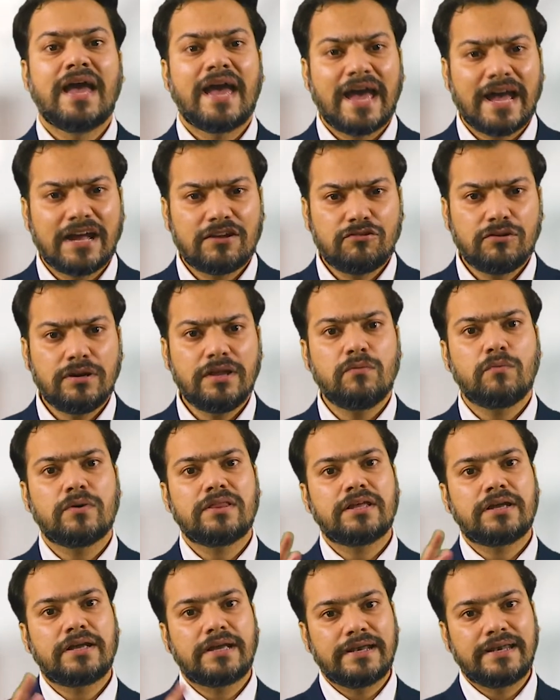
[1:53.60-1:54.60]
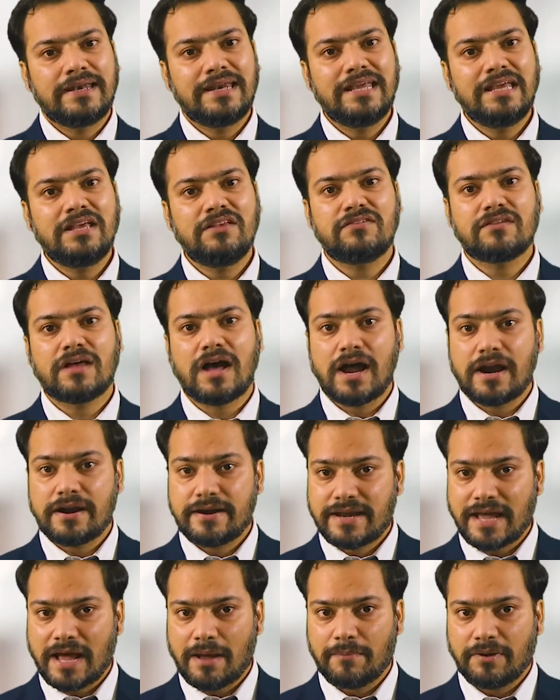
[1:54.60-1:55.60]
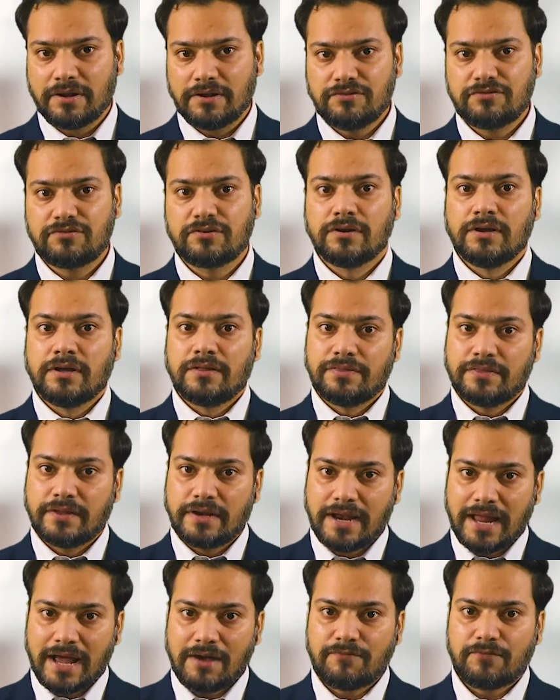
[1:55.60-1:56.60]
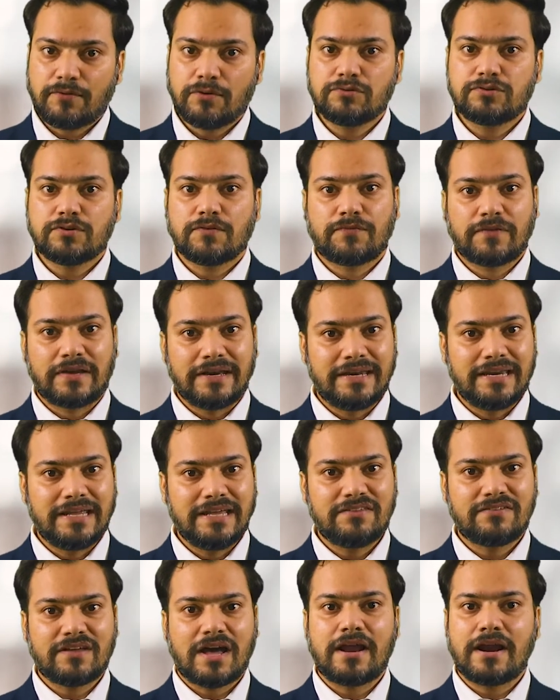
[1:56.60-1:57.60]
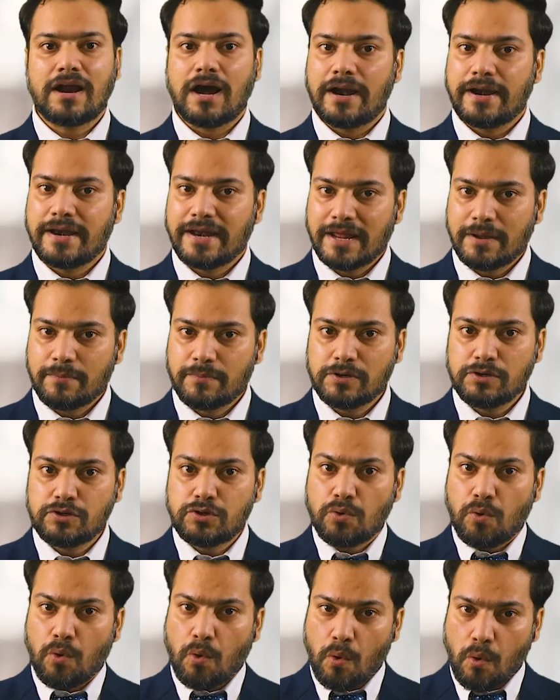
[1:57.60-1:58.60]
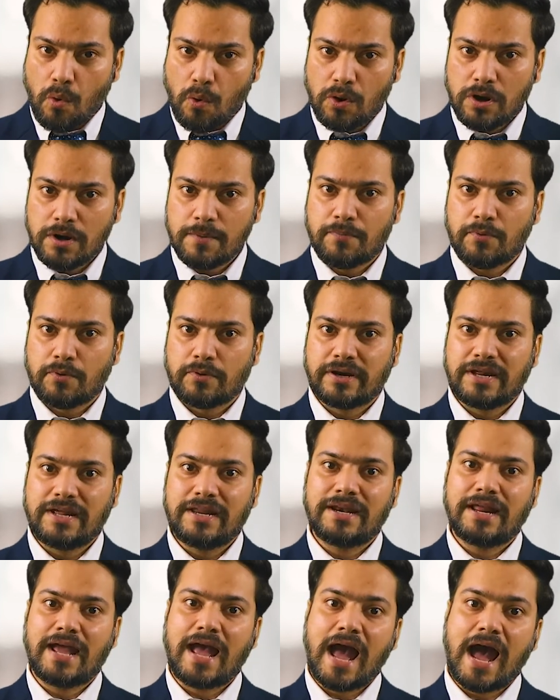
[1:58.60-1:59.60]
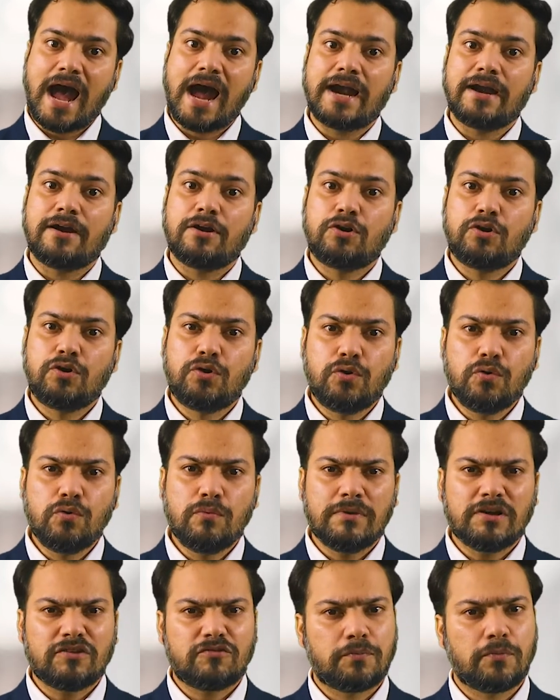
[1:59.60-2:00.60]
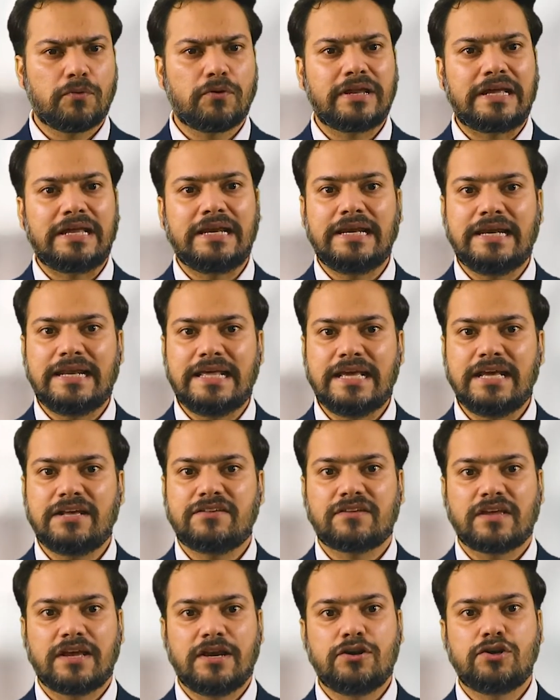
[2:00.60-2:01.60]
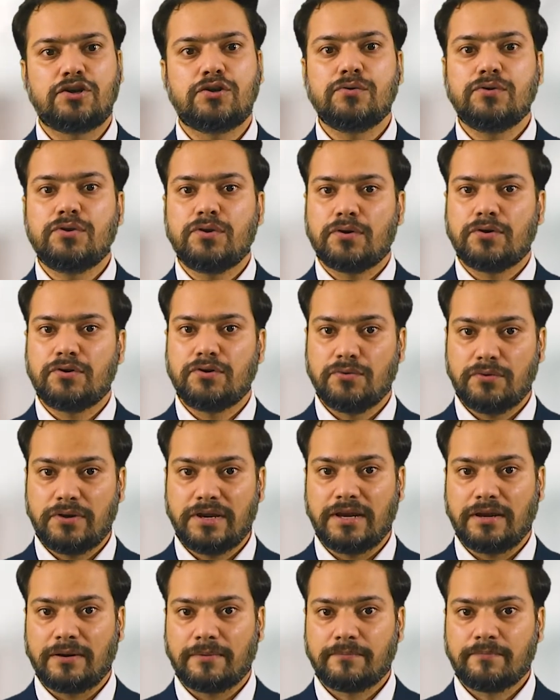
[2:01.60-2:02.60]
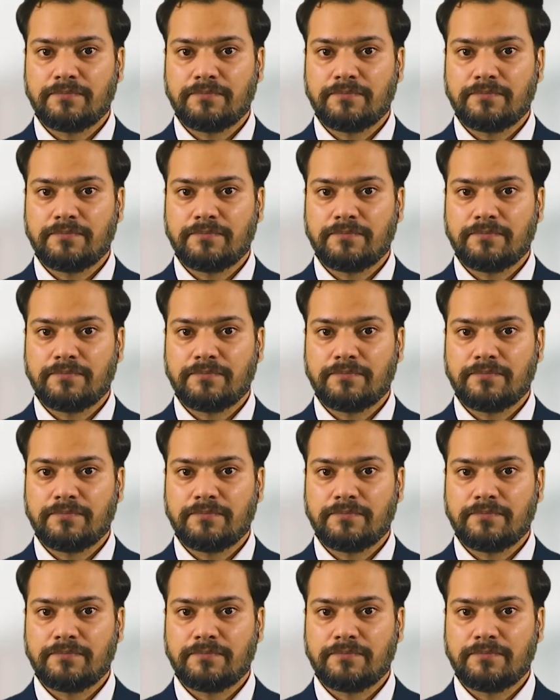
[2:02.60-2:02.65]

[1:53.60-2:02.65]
Actually, when the kidneys are damaged, the nephrons of kidneys are unable to hold protein and too much protein leaks into your urine.